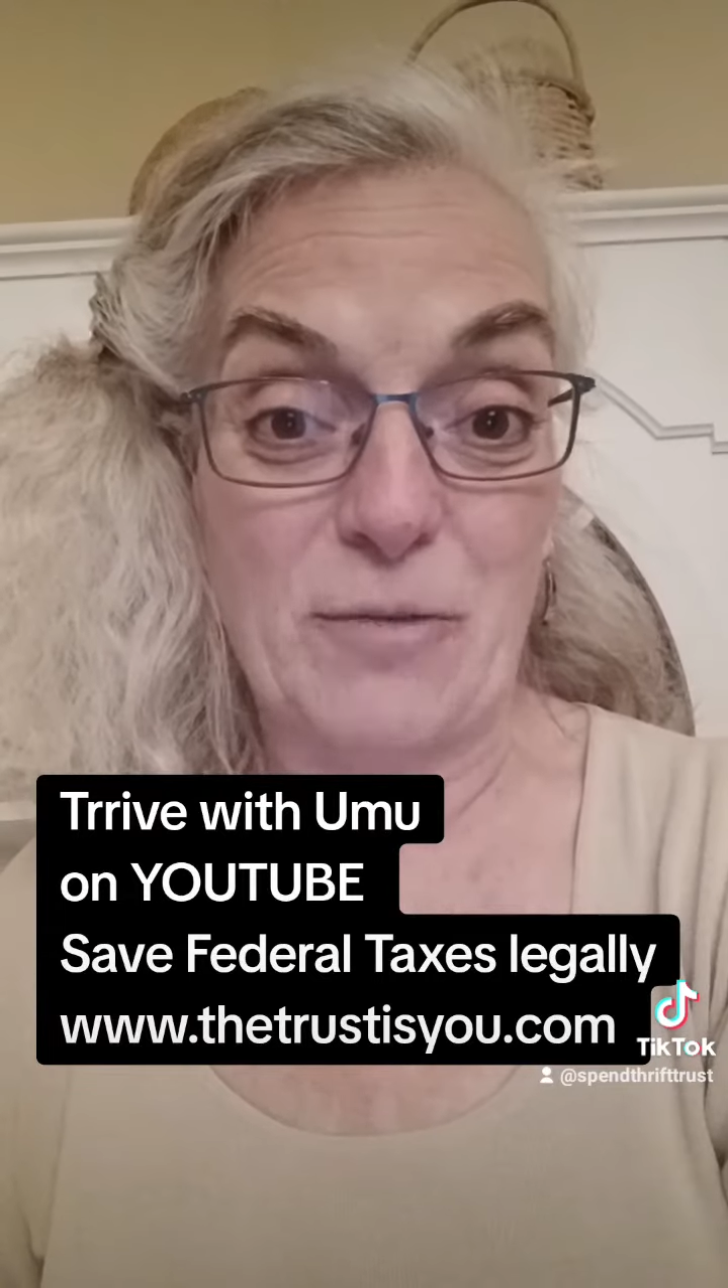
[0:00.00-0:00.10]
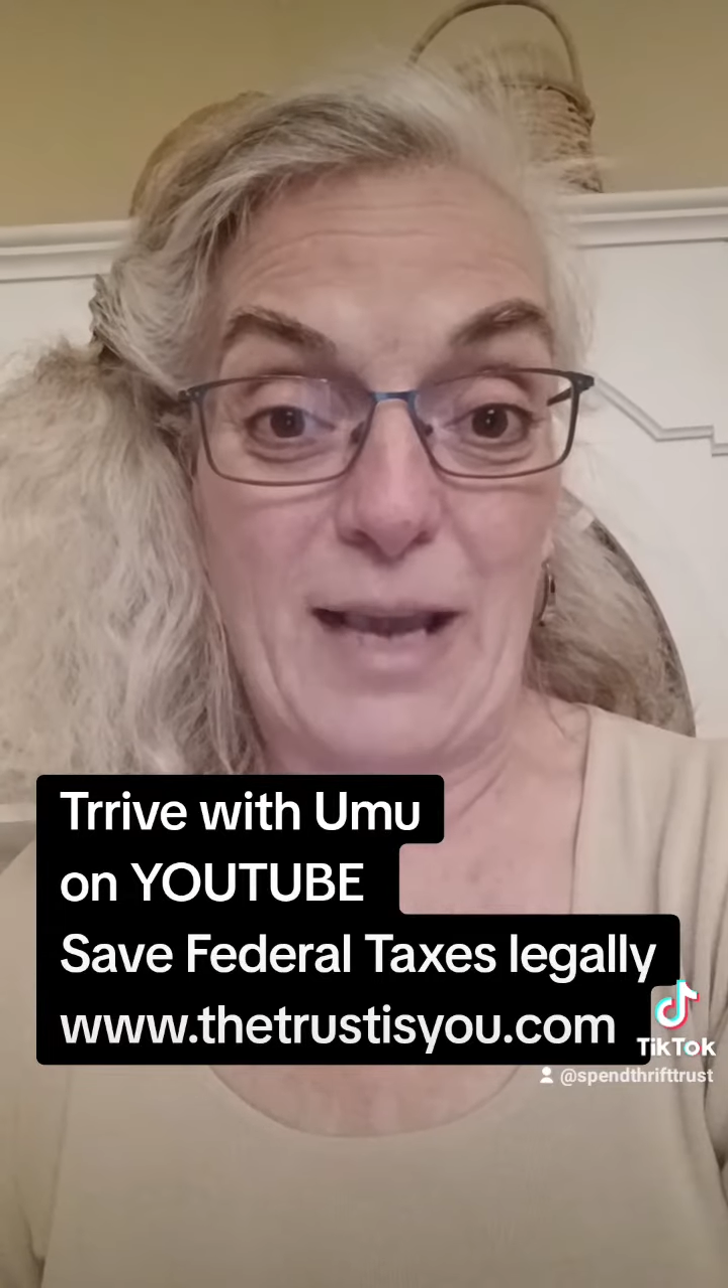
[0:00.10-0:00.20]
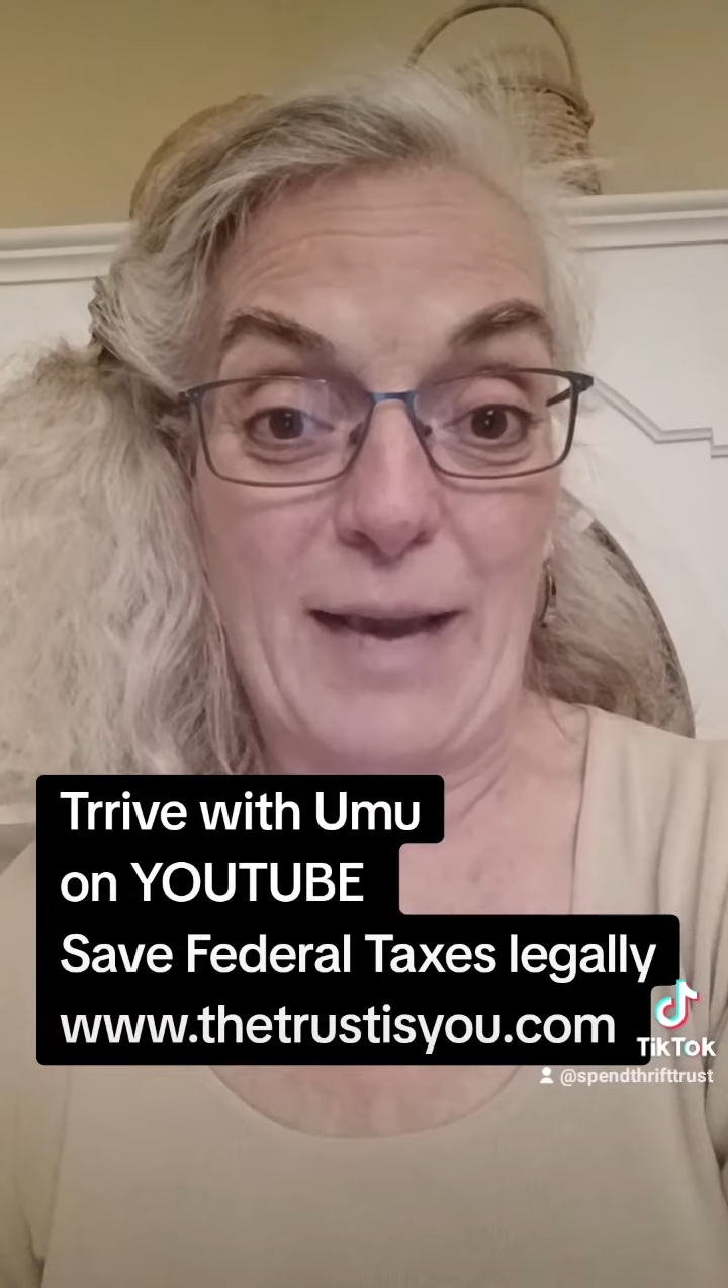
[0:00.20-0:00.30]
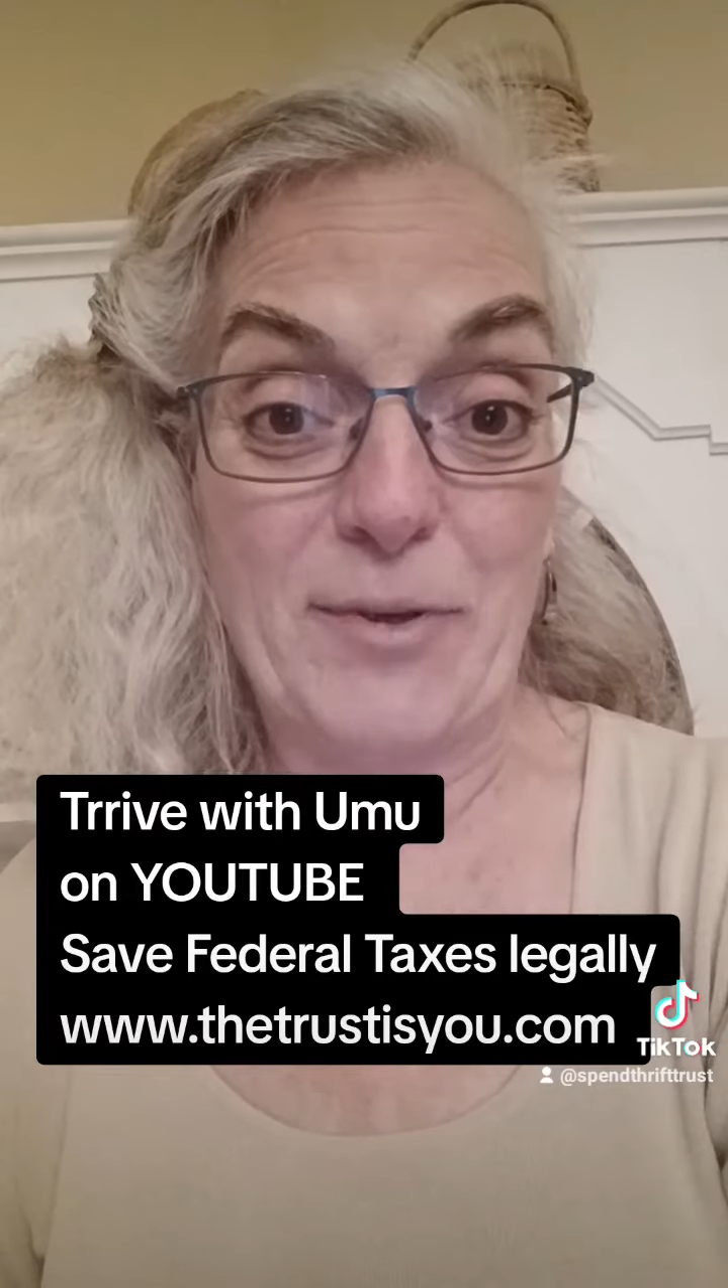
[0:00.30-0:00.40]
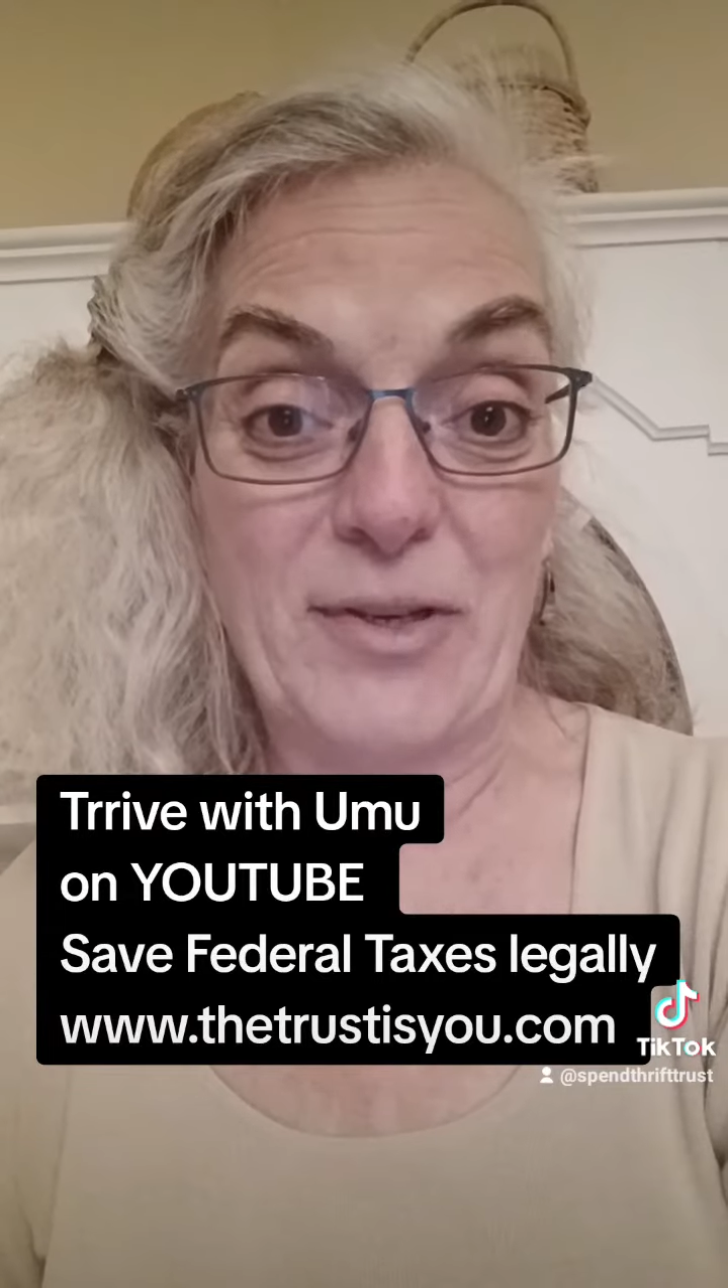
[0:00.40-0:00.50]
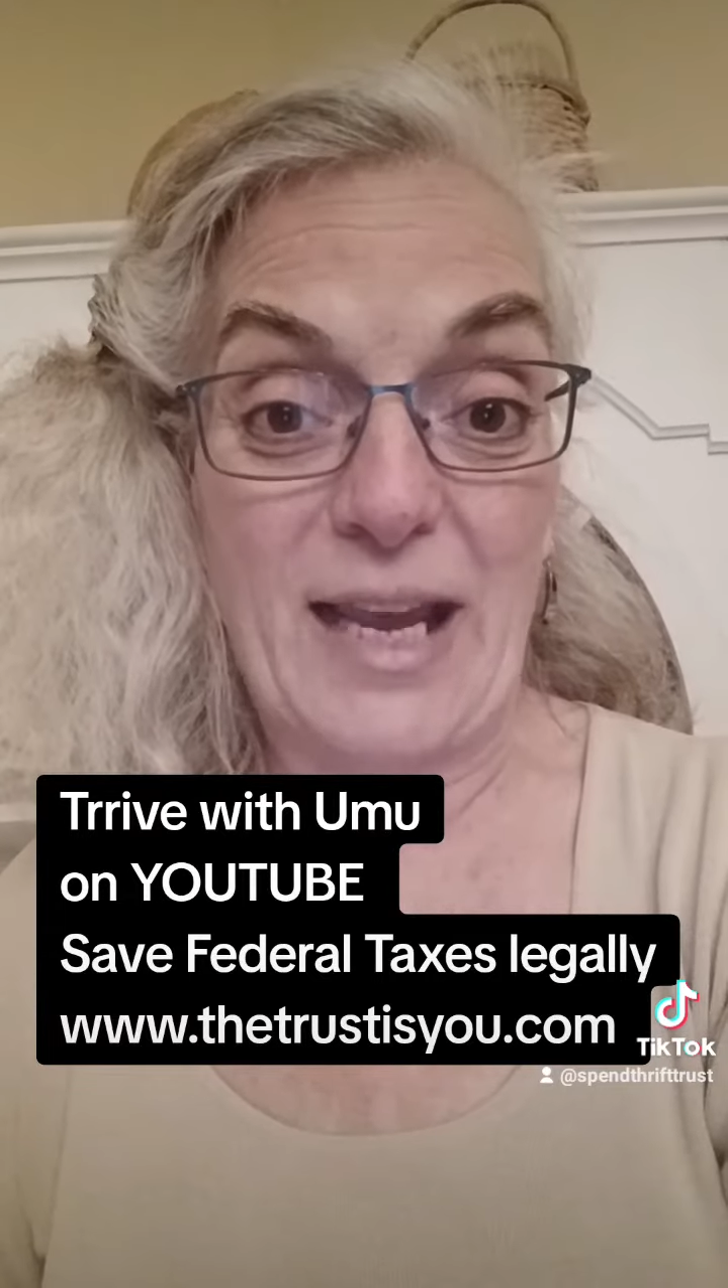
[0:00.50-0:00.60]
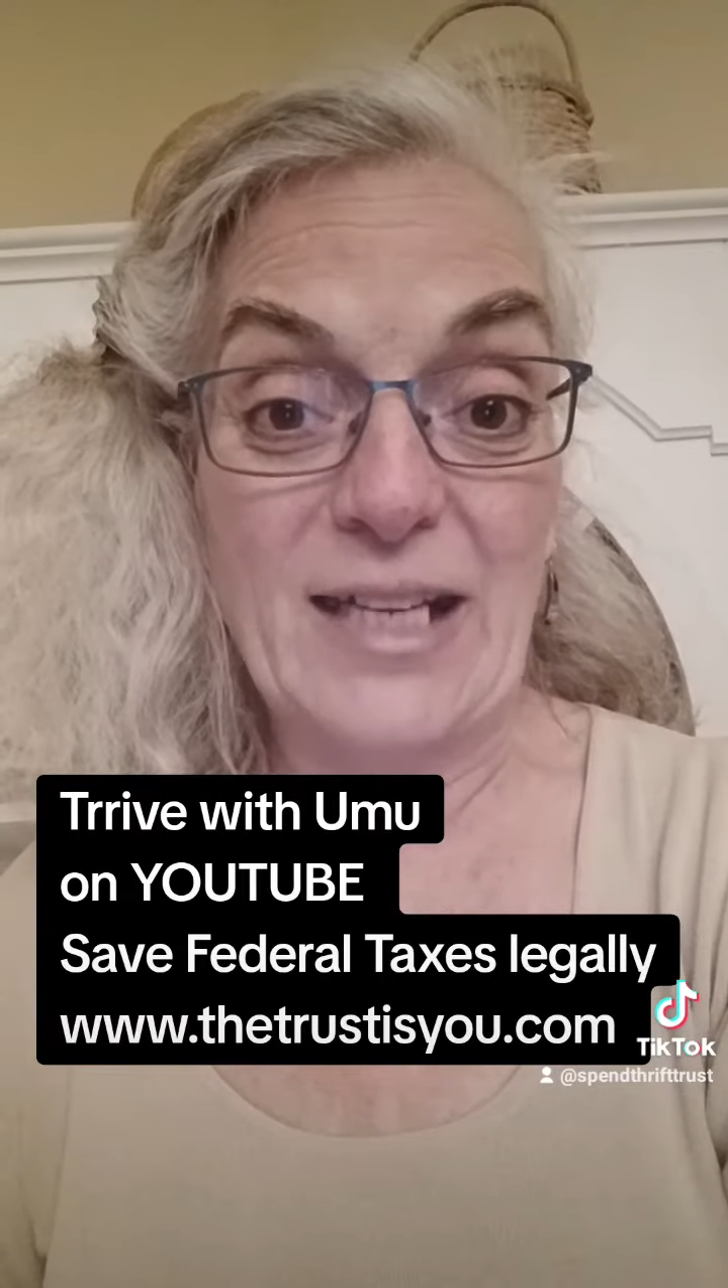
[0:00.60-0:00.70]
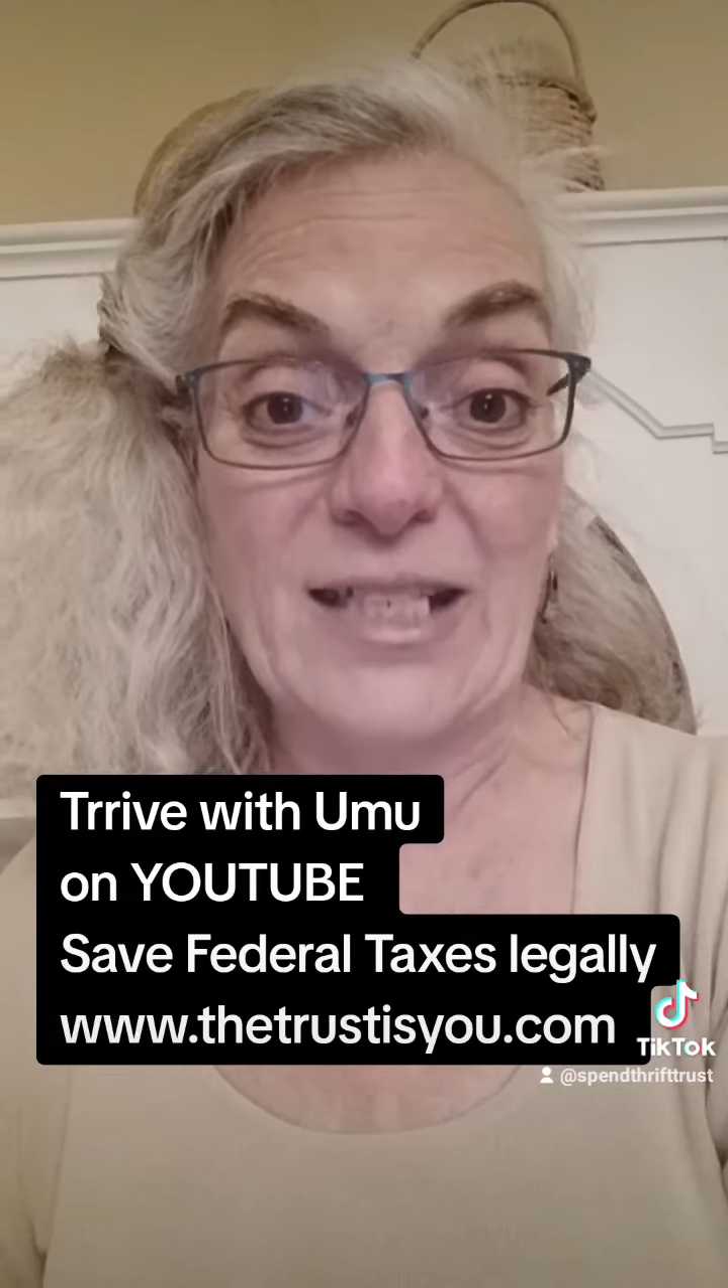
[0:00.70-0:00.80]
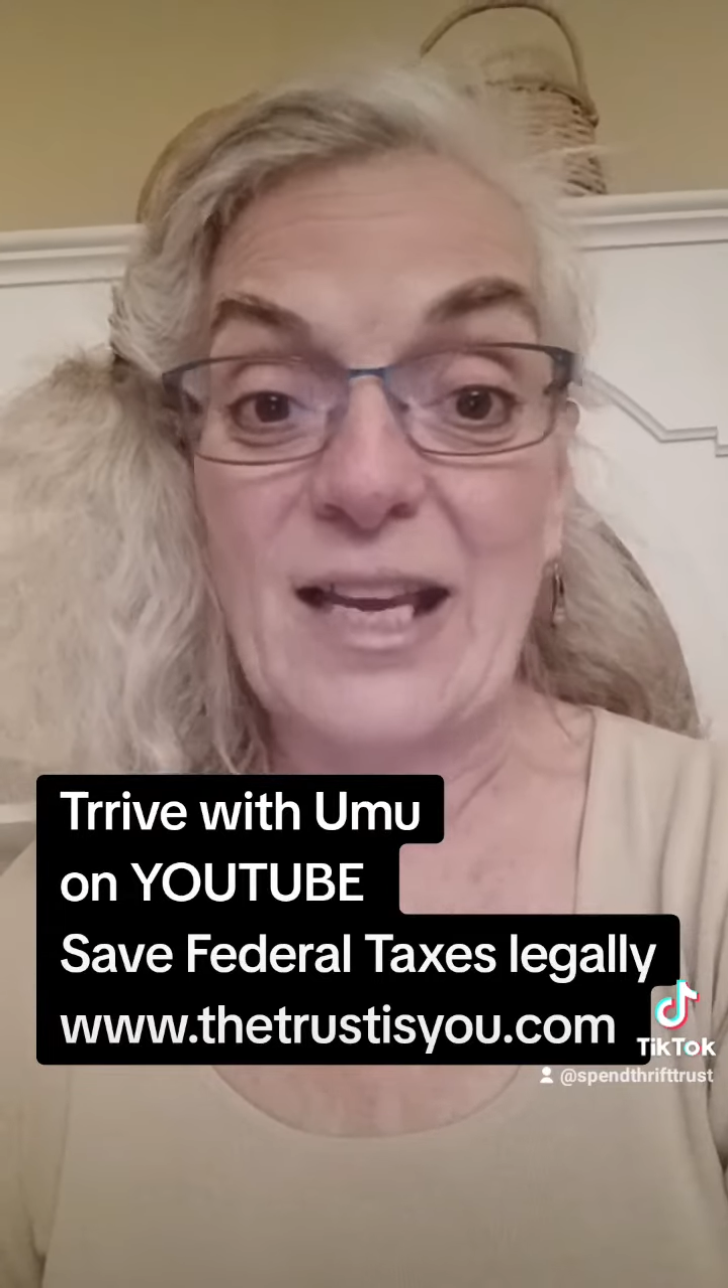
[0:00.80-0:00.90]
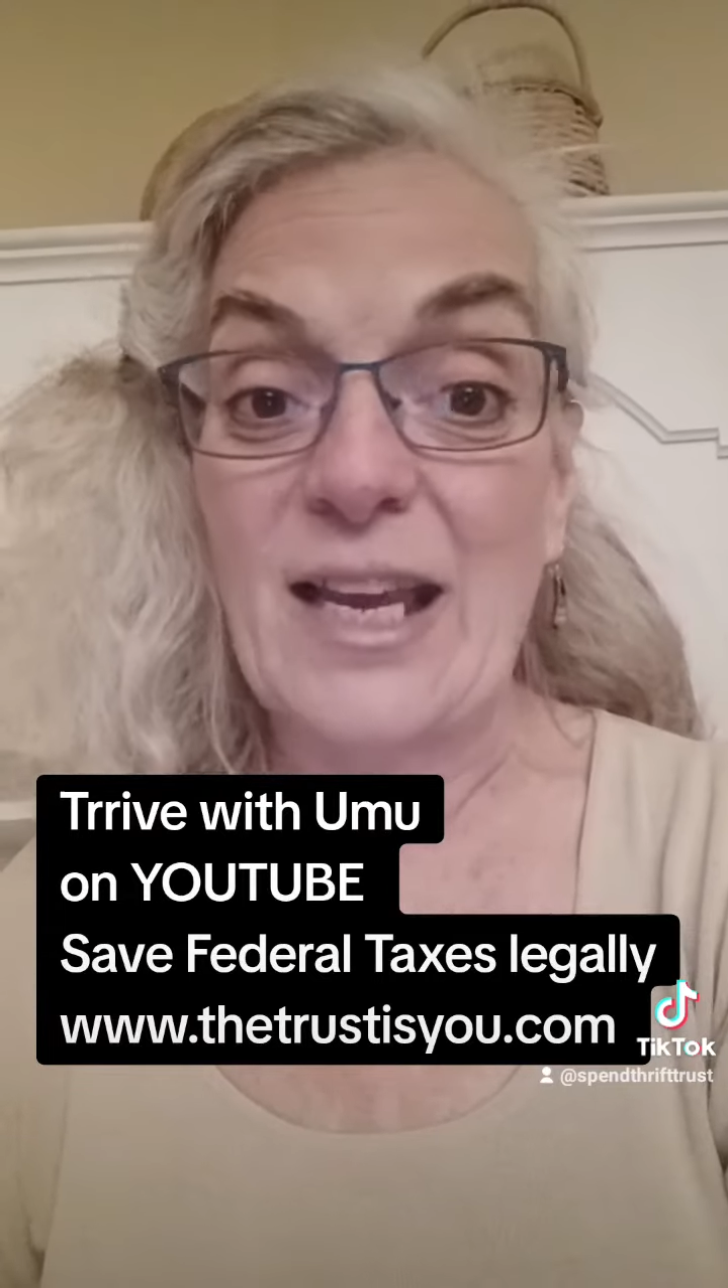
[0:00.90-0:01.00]
capital
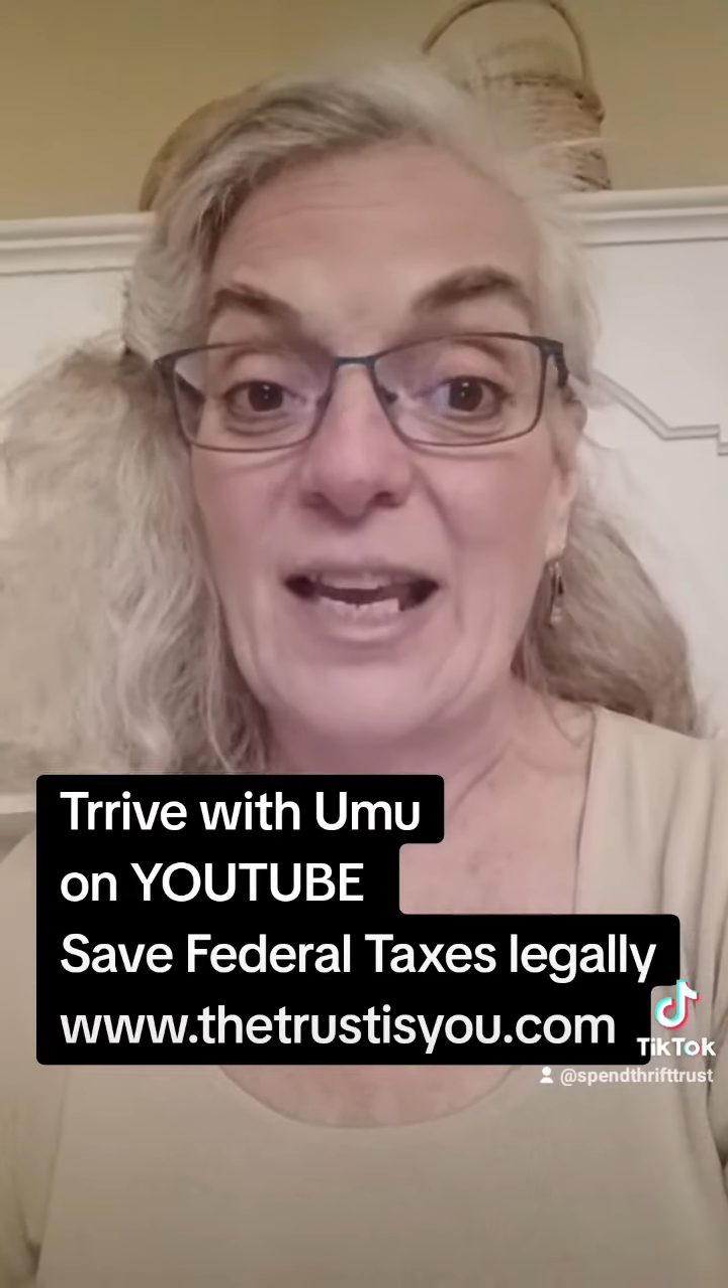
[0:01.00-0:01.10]
gains,